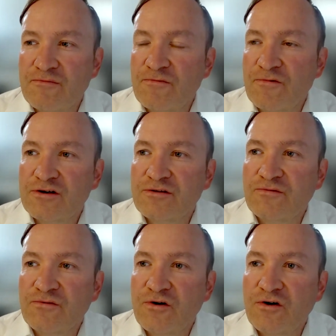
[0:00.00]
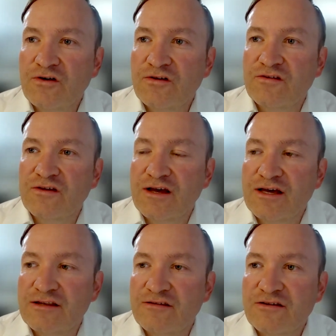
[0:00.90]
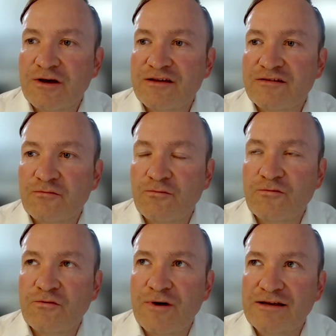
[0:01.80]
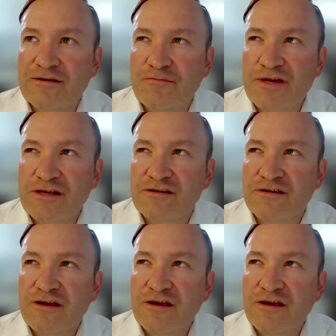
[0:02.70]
what was discussed quite a bit